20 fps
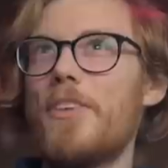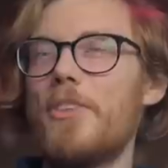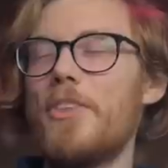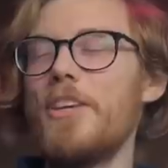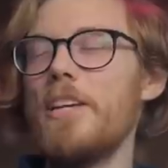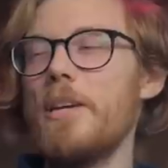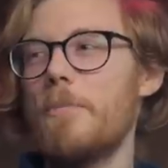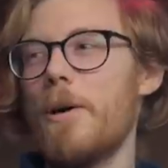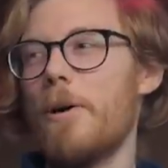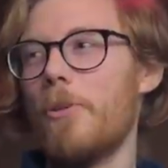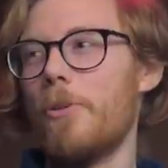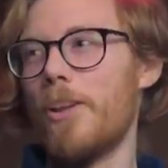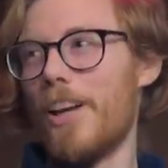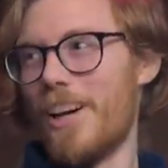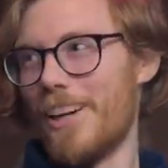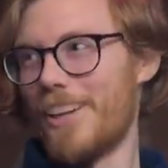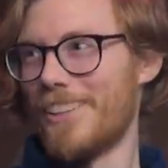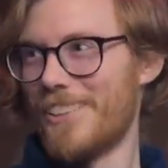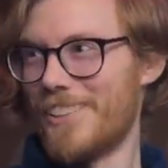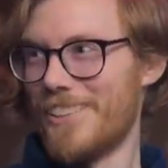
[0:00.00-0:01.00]
The thing about
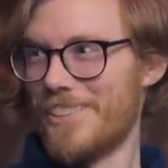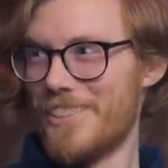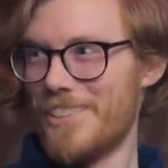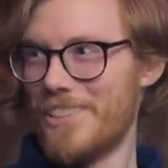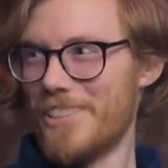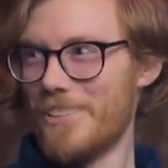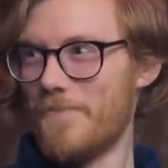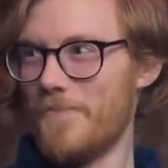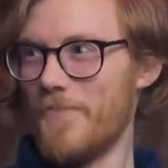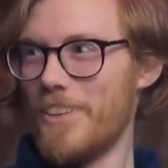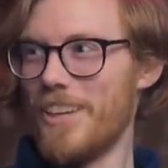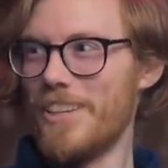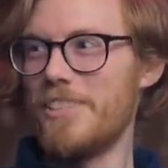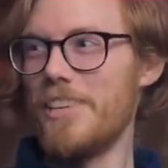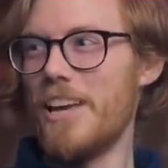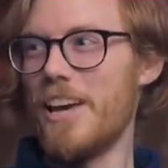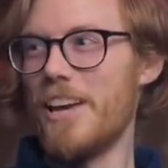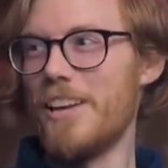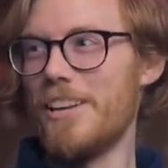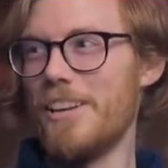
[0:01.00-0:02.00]
lions
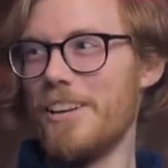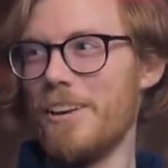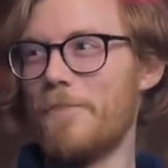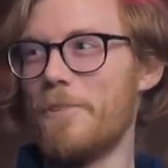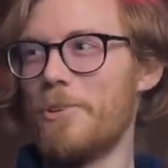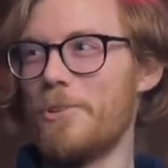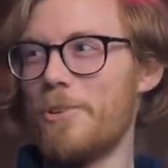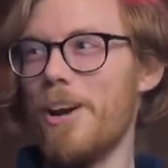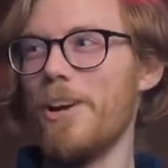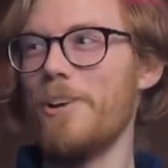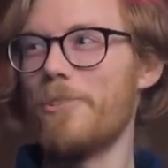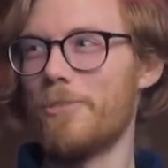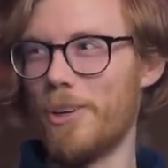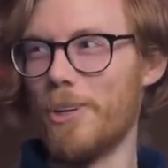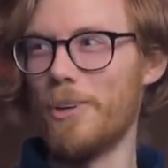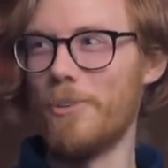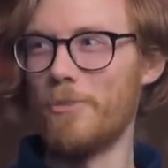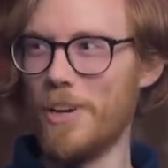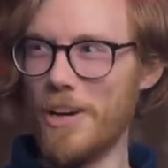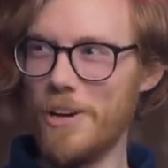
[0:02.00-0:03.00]
is that if you try to
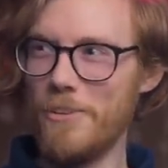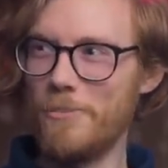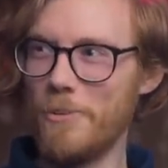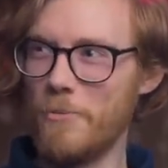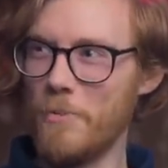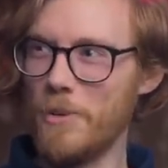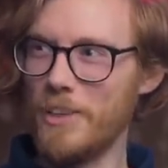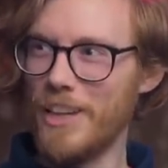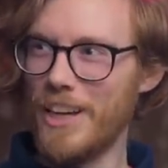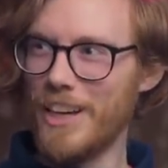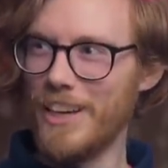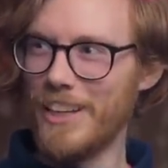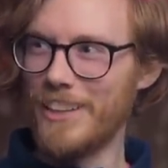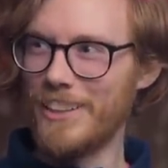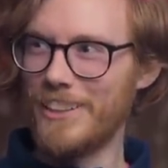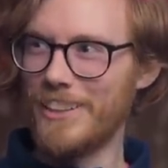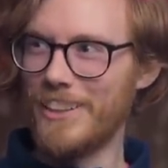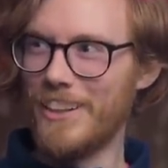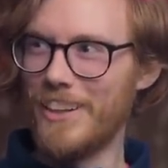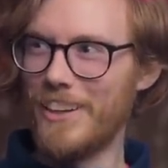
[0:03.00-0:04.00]
run away from a
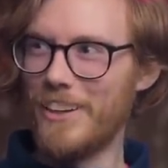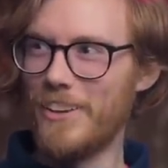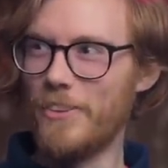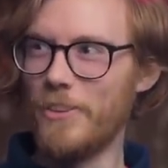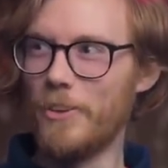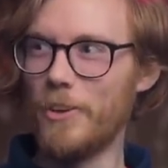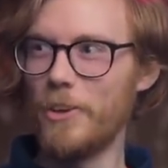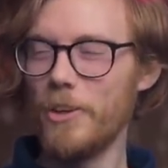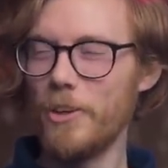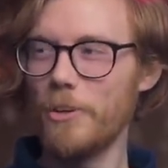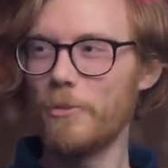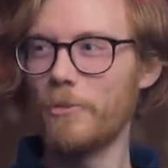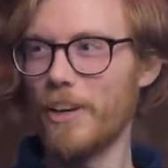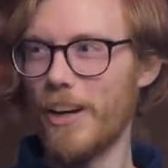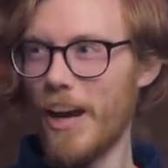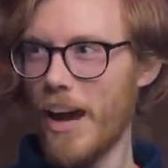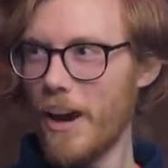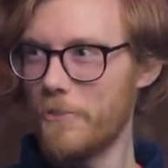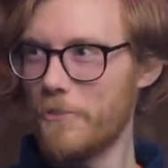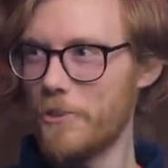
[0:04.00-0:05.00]
lion, they're going to
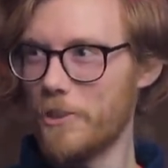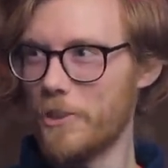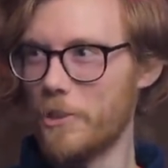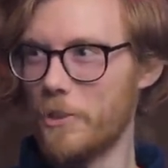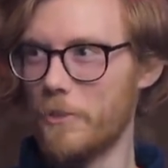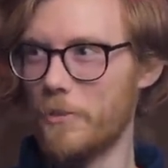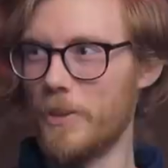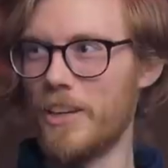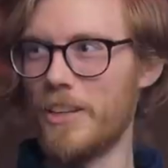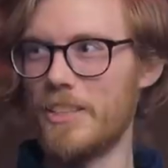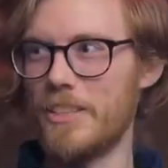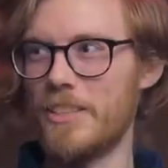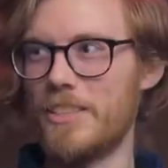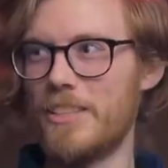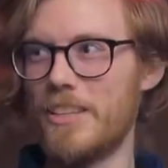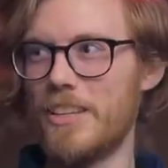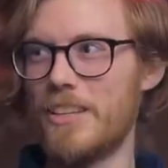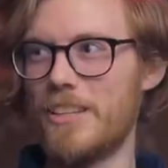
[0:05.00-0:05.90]
run after they you because it's